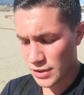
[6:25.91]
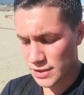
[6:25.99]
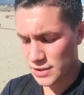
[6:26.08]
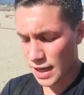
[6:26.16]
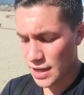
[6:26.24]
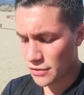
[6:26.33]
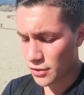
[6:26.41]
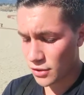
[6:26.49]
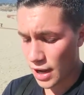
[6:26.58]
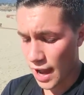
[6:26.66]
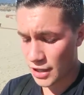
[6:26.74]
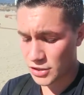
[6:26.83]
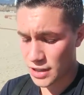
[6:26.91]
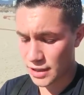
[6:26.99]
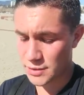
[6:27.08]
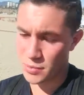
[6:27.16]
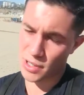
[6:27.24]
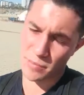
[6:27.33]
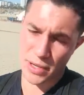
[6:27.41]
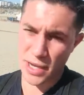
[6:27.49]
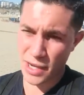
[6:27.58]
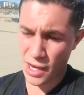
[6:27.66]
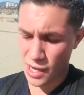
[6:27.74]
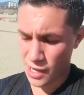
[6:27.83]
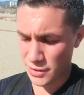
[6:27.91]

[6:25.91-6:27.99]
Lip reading: the Scyther actually gets pretty big,